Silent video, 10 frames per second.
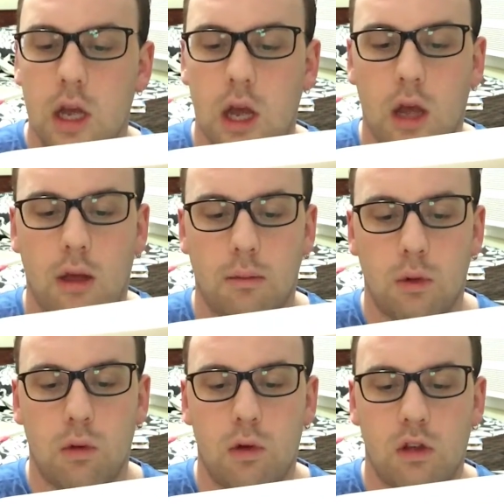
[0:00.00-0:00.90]

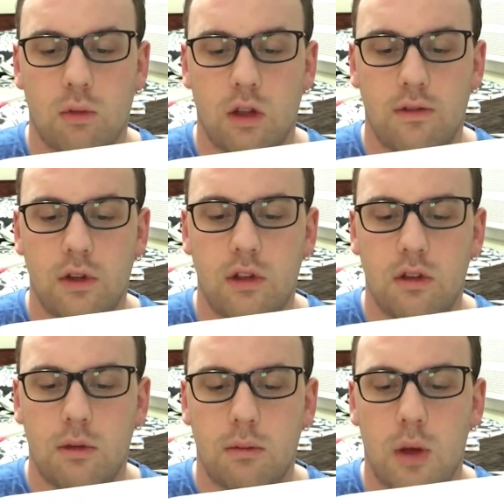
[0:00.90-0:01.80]
All goes well at
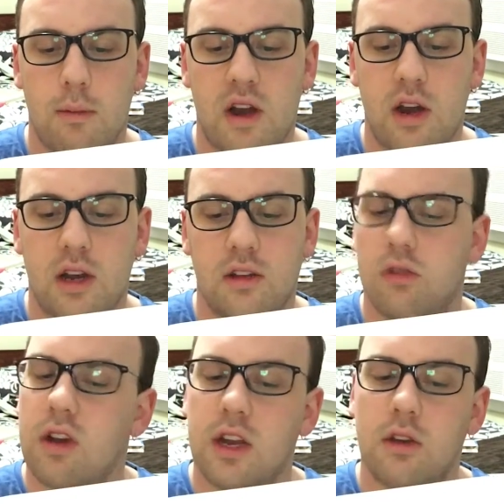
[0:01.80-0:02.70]
first, but Marion
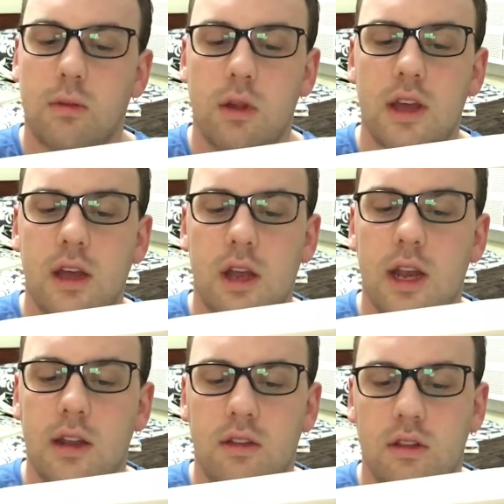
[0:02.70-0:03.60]
has reckoned without
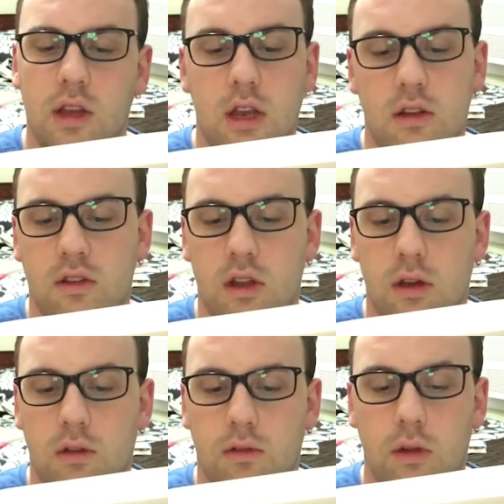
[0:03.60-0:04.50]
an inner
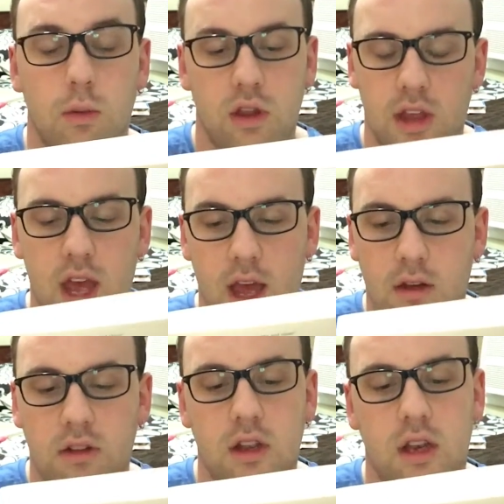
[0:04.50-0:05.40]
self
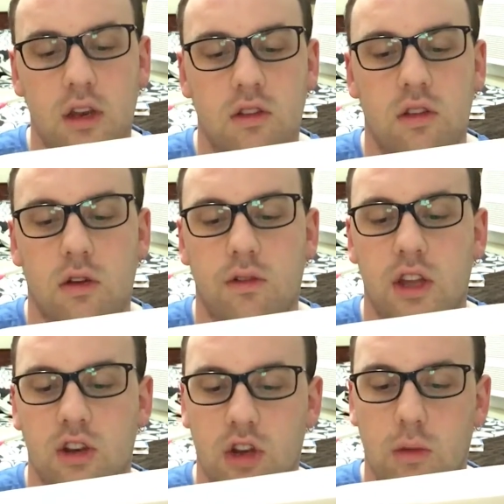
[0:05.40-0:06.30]

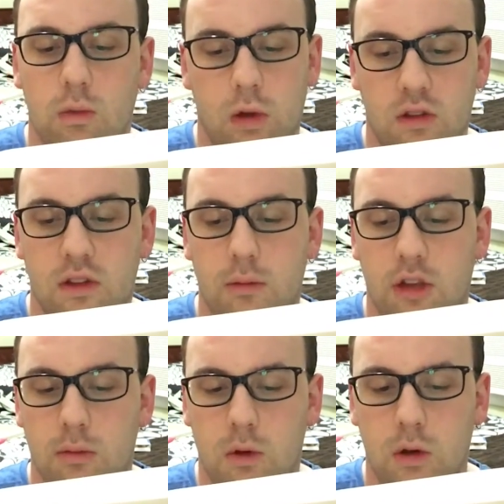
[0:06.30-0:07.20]
that she wants something
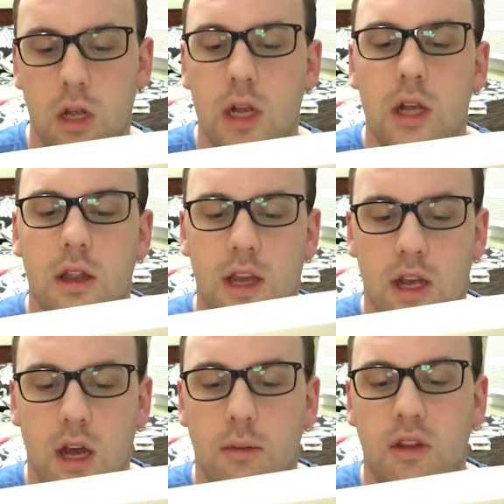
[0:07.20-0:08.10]
more, that
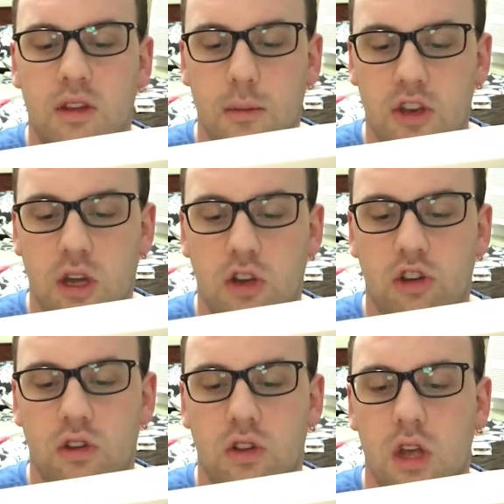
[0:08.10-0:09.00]
calmly
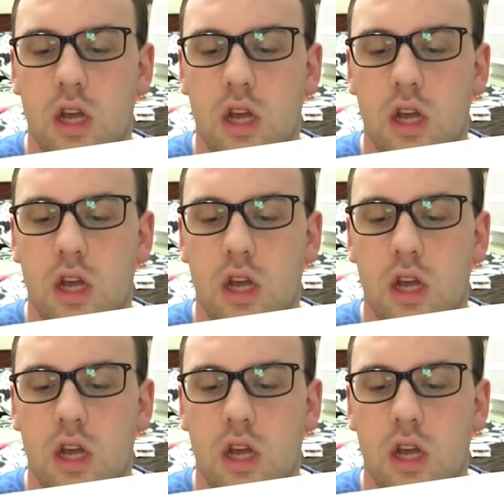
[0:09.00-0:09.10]
sabotages